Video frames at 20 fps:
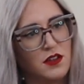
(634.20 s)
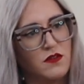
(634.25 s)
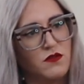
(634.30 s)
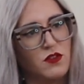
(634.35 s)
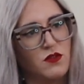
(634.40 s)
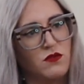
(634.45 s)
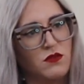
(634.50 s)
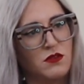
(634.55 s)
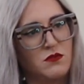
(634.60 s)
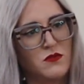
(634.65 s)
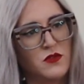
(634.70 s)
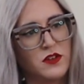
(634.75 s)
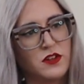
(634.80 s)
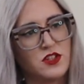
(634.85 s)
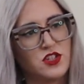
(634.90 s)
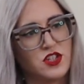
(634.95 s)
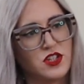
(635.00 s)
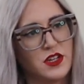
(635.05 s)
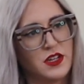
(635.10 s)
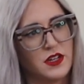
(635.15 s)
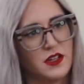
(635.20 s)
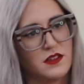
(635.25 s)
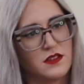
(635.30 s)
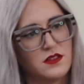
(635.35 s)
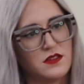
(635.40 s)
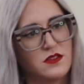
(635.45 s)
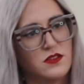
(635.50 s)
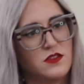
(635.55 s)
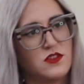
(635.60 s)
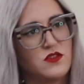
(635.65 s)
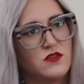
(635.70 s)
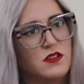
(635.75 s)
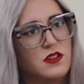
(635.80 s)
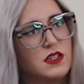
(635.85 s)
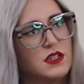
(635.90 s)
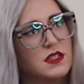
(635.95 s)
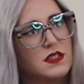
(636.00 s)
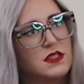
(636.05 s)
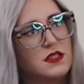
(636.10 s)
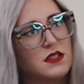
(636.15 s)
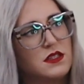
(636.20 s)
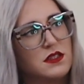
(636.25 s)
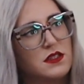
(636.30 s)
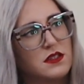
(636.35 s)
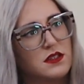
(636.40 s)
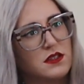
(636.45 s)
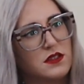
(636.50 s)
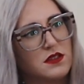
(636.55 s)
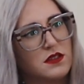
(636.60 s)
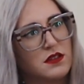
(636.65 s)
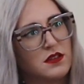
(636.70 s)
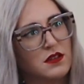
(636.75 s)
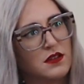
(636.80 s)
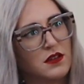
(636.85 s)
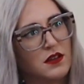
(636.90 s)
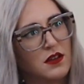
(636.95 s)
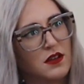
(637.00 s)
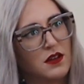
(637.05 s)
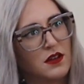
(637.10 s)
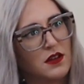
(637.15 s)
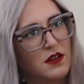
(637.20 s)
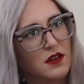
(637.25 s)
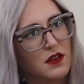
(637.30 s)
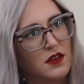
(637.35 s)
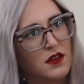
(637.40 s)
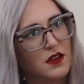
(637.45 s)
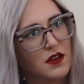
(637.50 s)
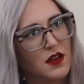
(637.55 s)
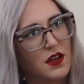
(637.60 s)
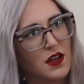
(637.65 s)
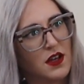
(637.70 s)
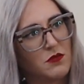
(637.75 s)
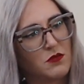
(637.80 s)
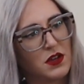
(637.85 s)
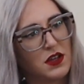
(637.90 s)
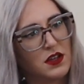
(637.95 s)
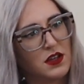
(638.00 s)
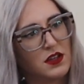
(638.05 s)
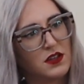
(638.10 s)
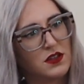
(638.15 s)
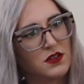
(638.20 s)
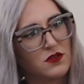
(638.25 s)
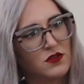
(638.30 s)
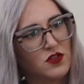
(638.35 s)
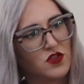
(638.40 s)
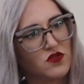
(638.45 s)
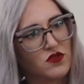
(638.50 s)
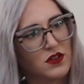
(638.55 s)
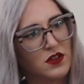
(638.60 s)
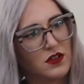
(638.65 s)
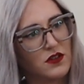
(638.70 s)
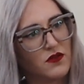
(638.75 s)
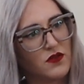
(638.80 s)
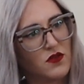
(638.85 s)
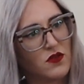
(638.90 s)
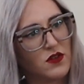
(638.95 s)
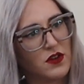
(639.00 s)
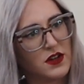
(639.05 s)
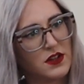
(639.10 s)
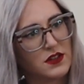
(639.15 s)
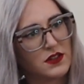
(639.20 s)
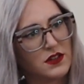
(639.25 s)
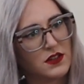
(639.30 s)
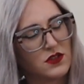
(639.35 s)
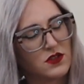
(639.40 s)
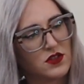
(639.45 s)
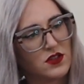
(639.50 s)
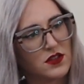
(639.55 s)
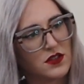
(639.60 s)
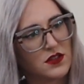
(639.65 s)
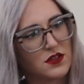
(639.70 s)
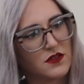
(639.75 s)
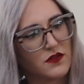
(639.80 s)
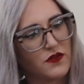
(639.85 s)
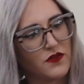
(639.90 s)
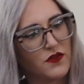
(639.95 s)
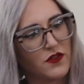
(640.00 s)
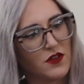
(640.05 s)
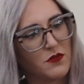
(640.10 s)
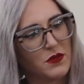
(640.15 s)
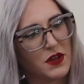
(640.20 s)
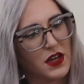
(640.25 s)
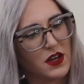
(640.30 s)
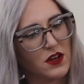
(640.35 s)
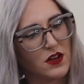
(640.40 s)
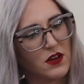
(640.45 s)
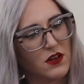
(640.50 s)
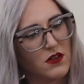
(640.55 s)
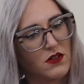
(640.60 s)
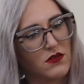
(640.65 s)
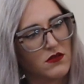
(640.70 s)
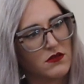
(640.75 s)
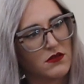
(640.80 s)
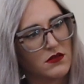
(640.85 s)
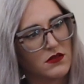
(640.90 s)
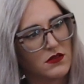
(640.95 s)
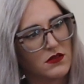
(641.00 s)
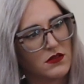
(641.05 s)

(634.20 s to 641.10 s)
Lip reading: Give you one more chance to join your sisters. And my yeast nutrient, of course, is just fermento